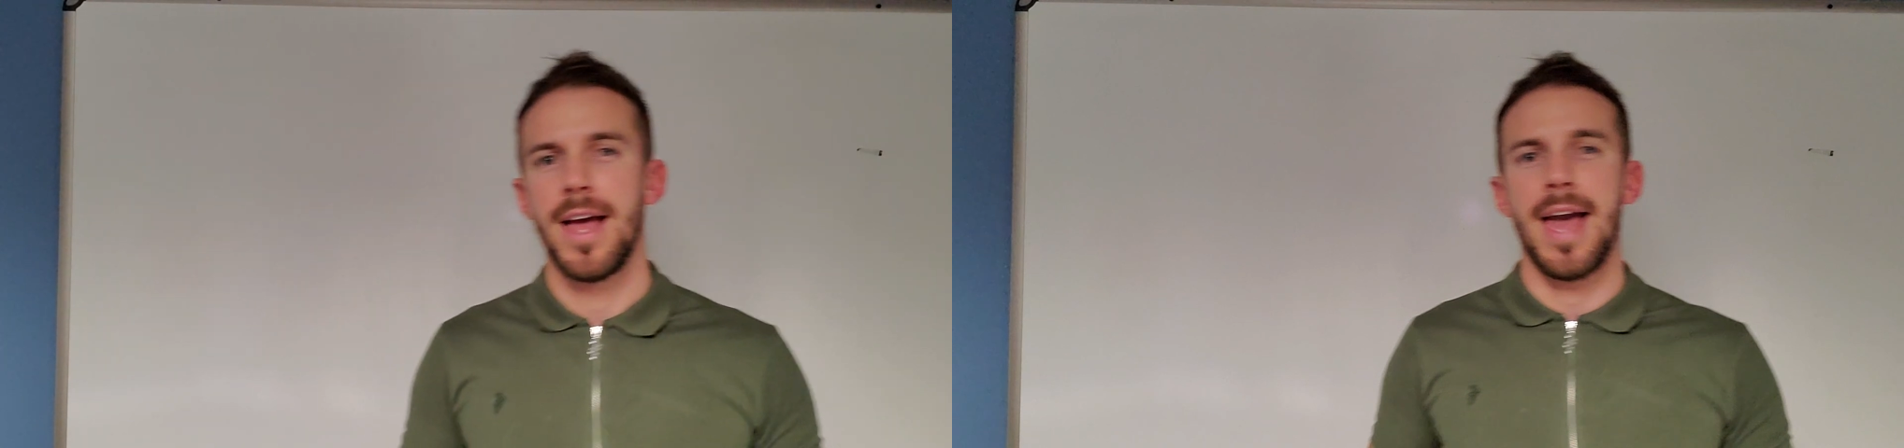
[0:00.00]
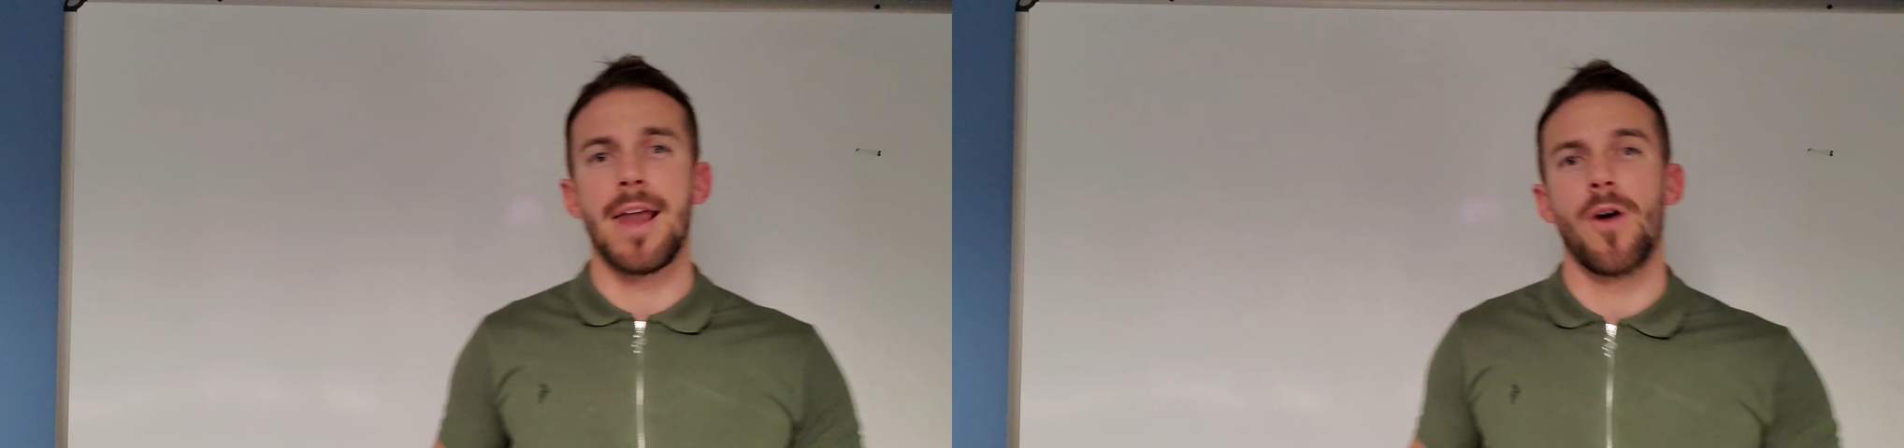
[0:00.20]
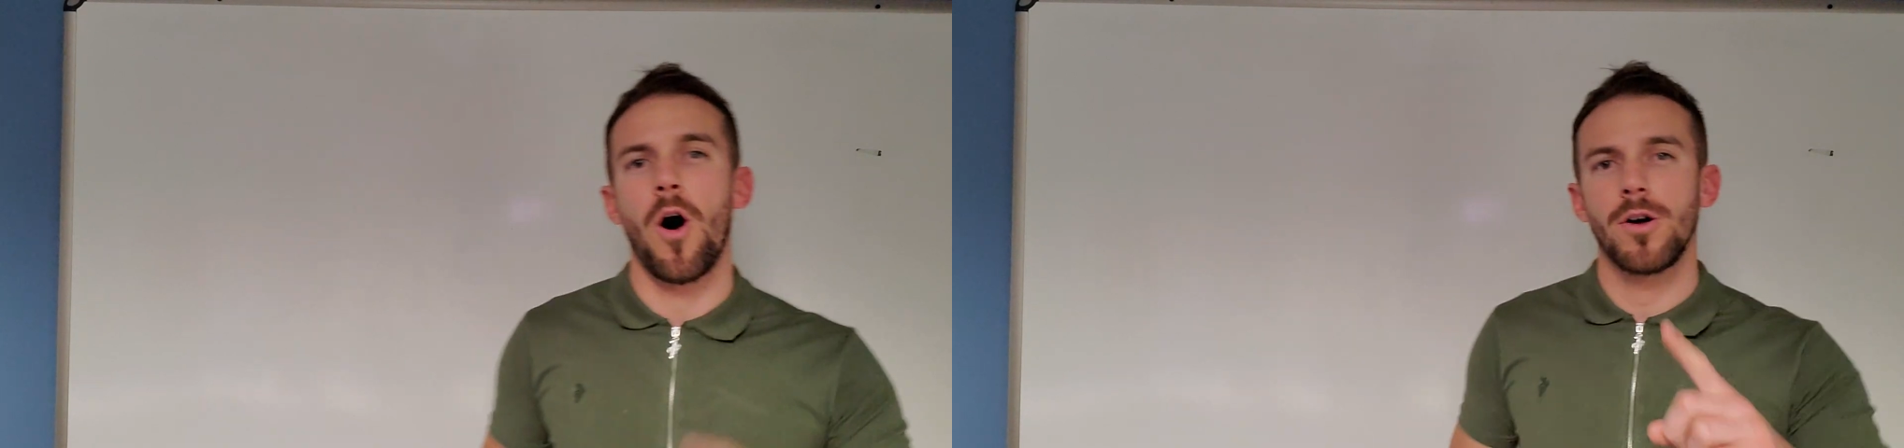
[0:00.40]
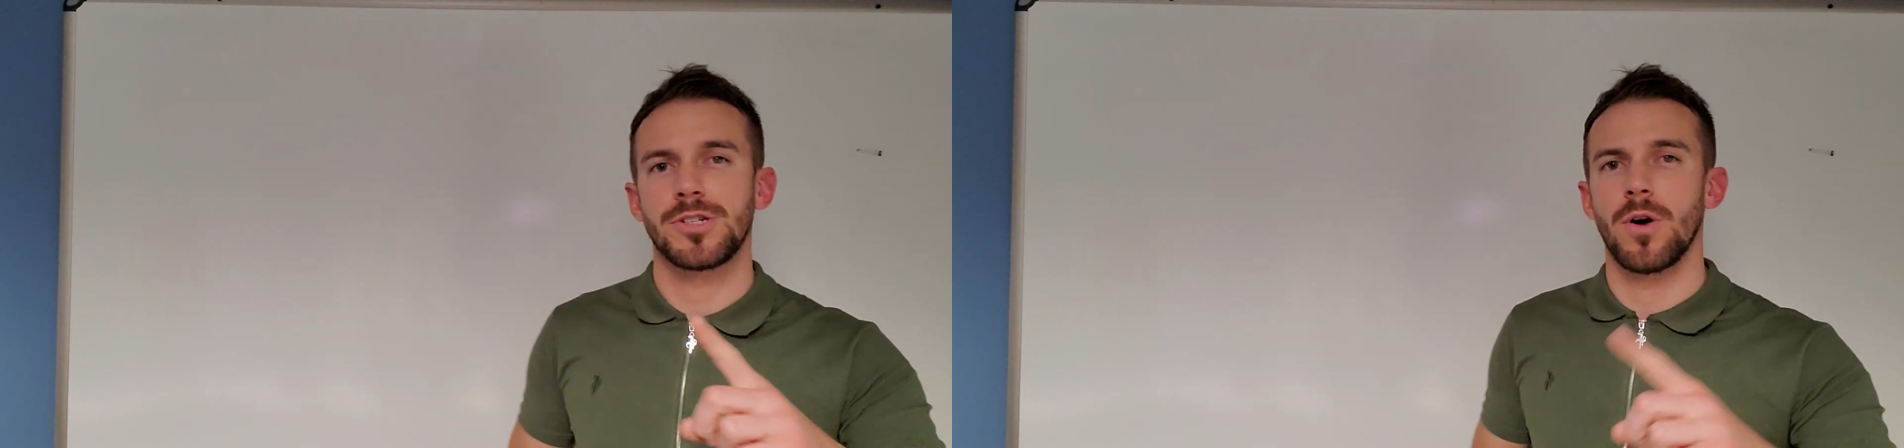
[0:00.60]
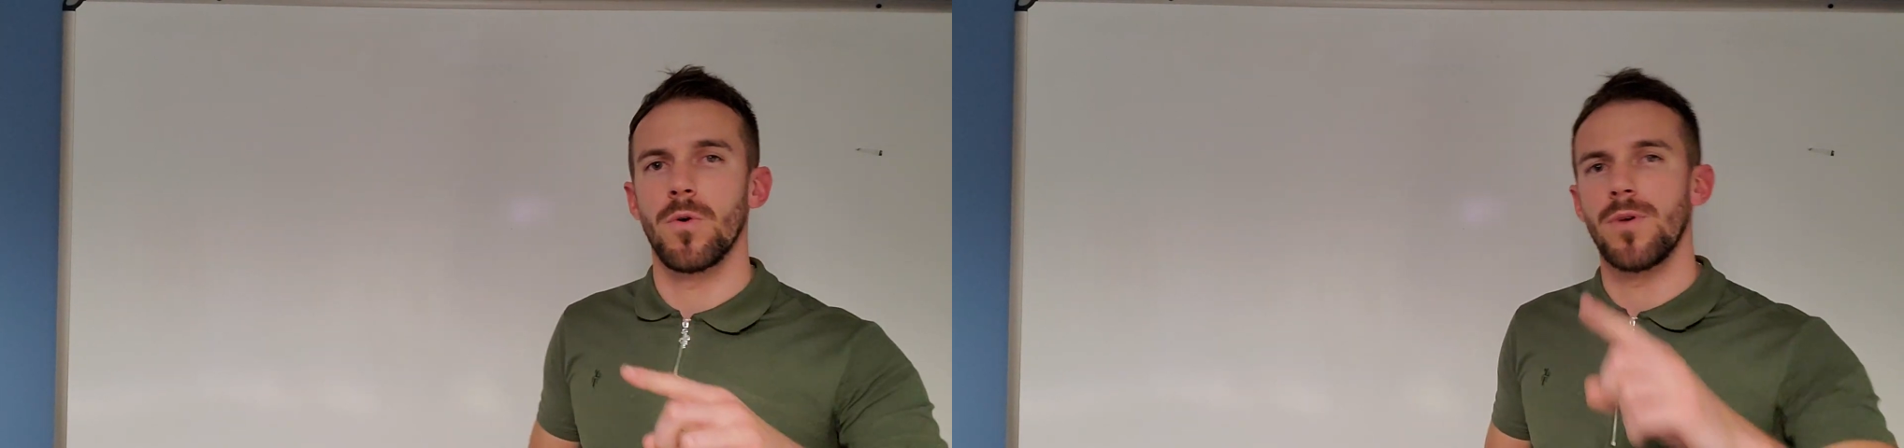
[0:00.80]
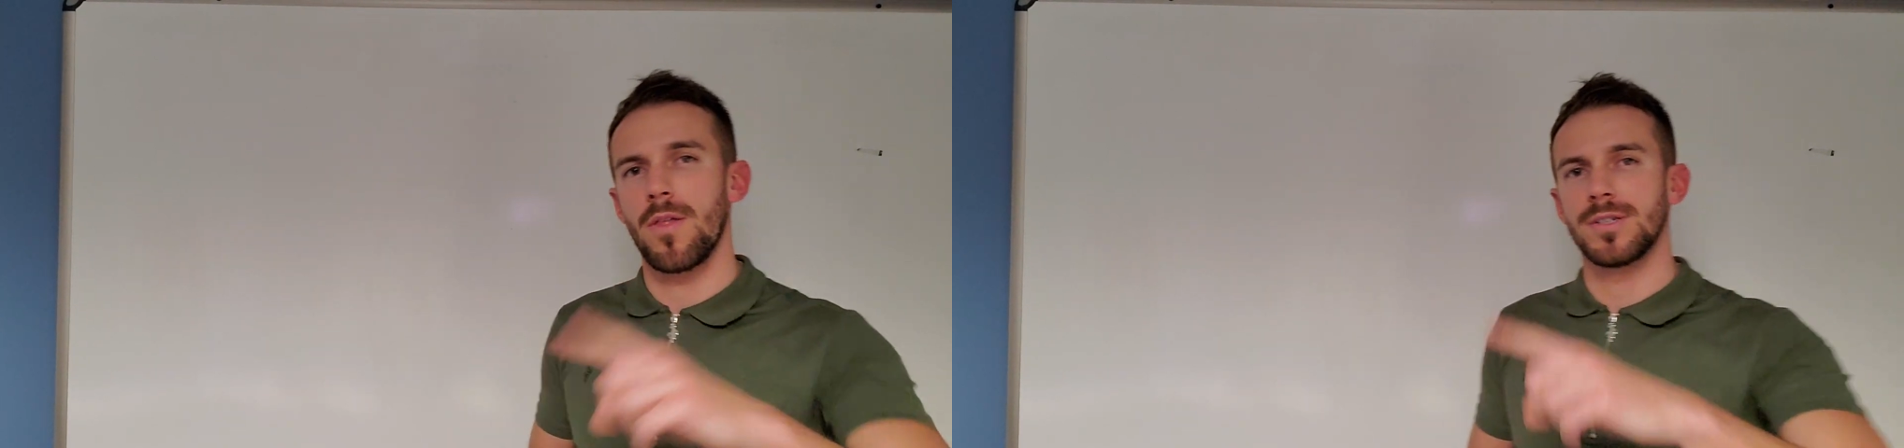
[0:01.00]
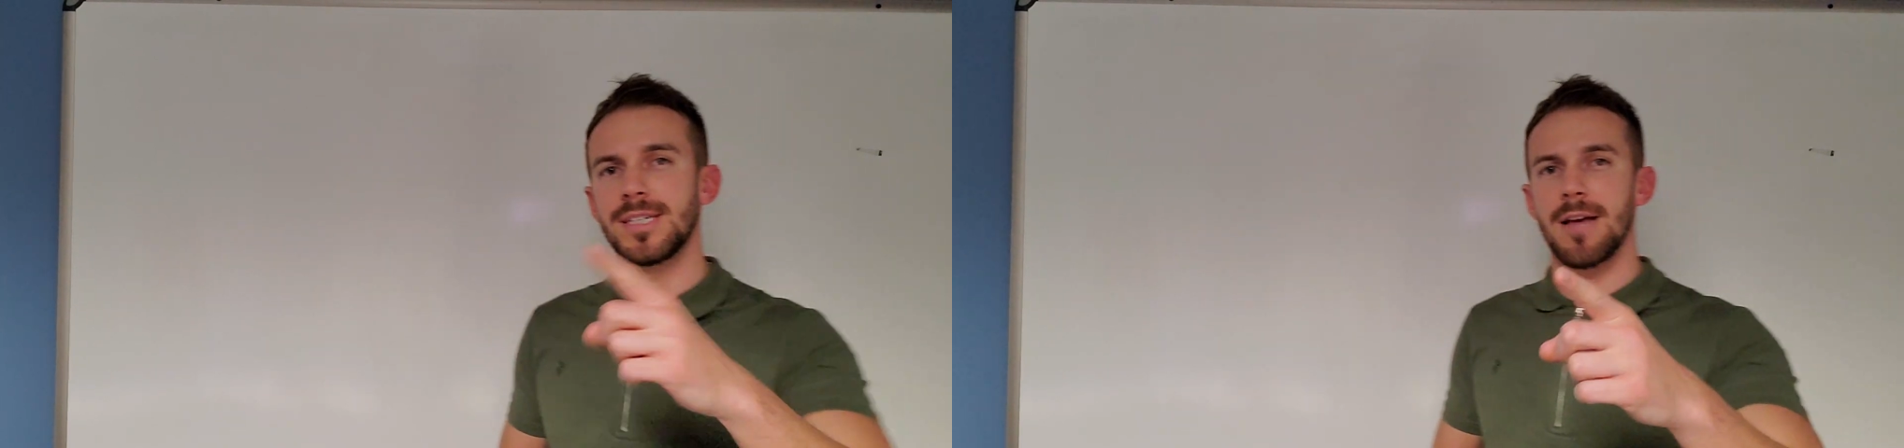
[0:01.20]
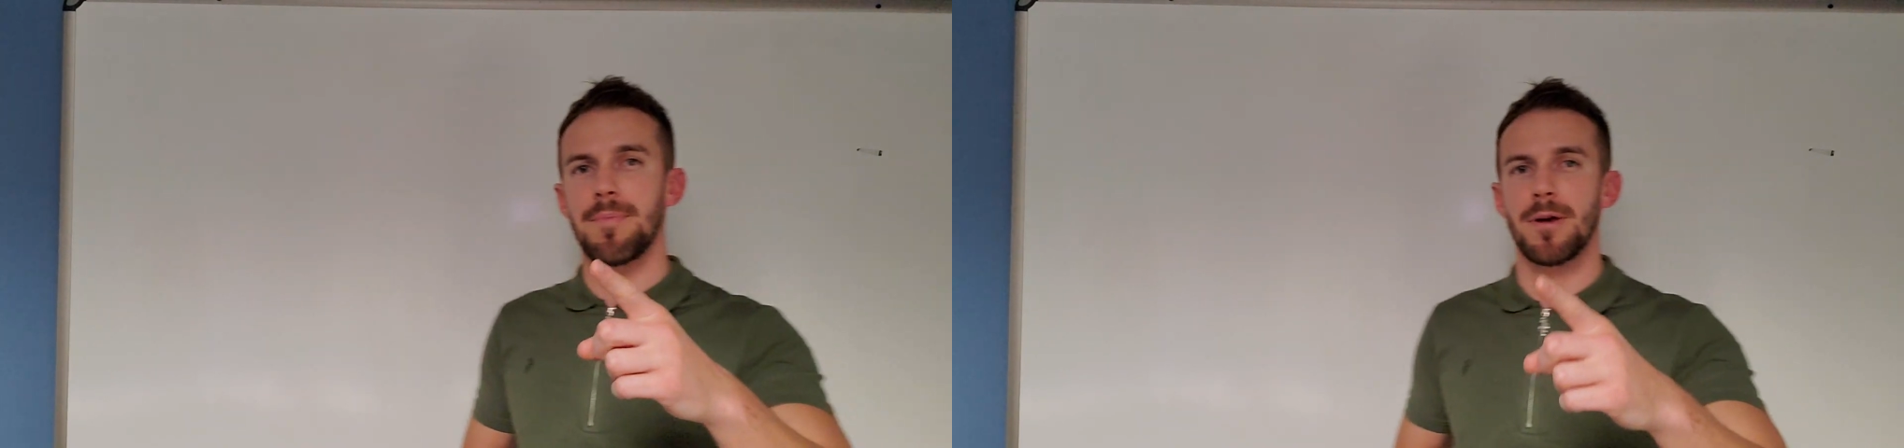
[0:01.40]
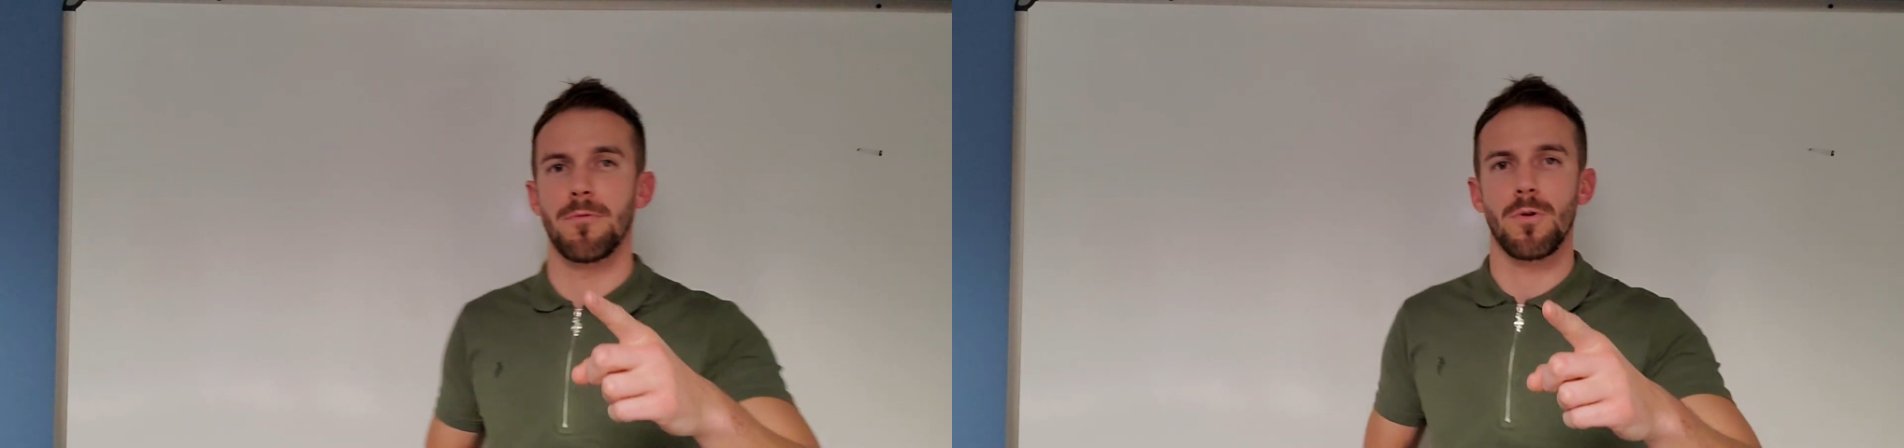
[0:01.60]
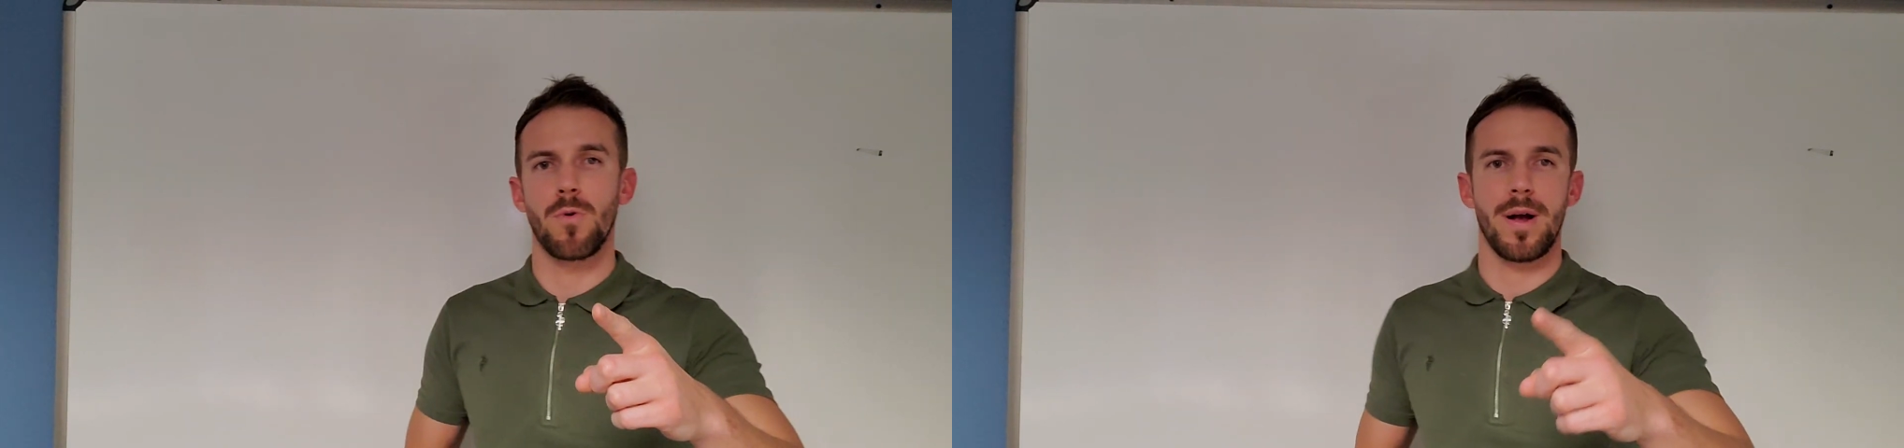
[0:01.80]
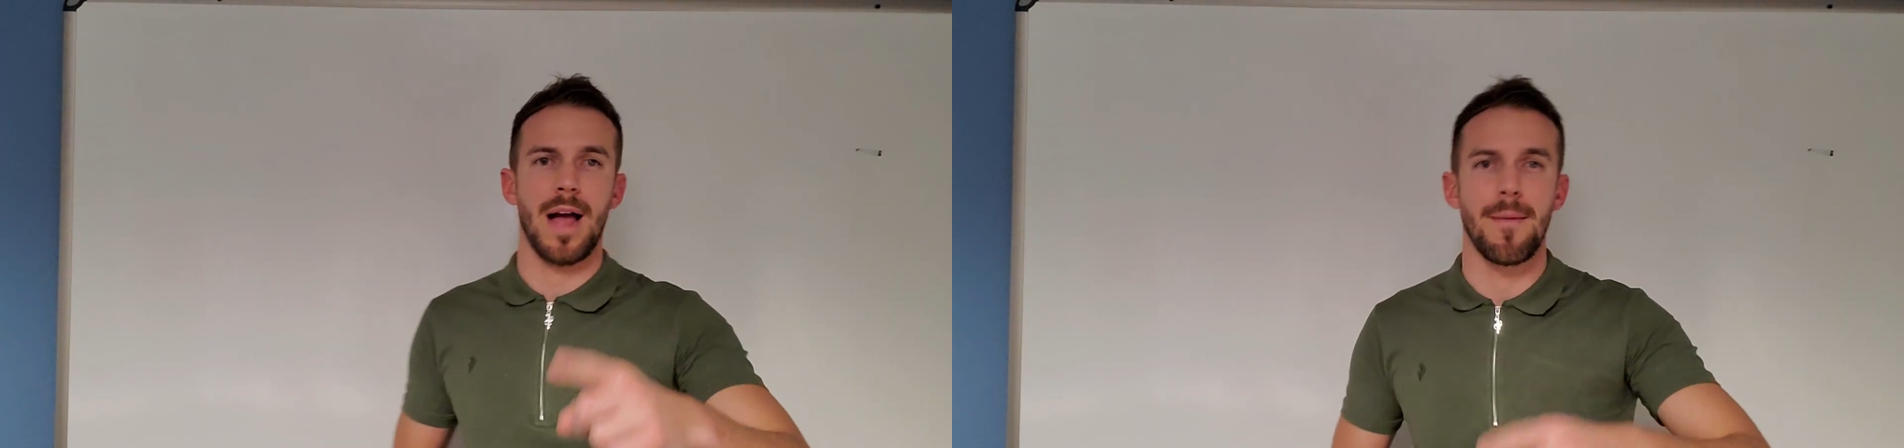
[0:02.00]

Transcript: And also, another tip here real quick,